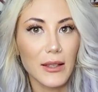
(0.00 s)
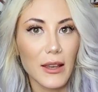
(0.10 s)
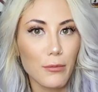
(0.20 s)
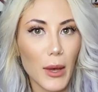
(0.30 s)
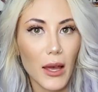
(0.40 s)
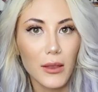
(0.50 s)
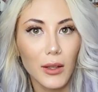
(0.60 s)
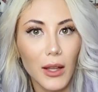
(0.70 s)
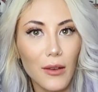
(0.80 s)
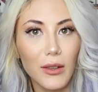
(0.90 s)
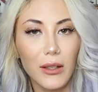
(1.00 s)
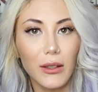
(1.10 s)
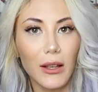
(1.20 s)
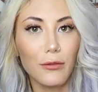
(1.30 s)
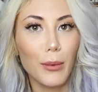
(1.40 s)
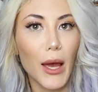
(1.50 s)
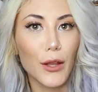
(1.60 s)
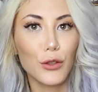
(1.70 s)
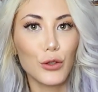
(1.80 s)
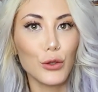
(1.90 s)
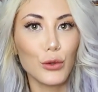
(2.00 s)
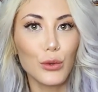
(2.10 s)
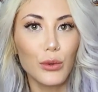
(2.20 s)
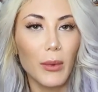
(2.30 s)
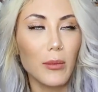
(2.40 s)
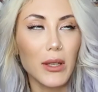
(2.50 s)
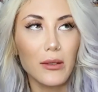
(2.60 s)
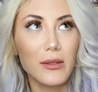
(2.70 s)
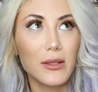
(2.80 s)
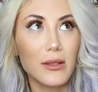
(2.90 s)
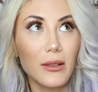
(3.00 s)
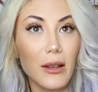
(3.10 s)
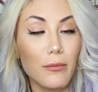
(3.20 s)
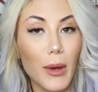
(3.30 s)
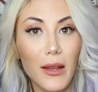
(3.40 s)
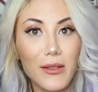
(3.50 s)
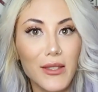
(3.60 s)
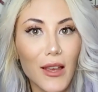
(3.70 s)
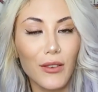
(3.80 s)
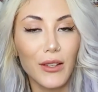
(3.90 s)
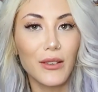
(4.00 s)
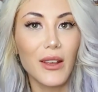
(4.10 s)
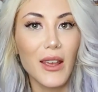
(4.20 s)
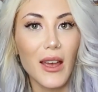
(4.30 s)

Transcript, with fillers: life path 11, life path 2, maybe life path 7.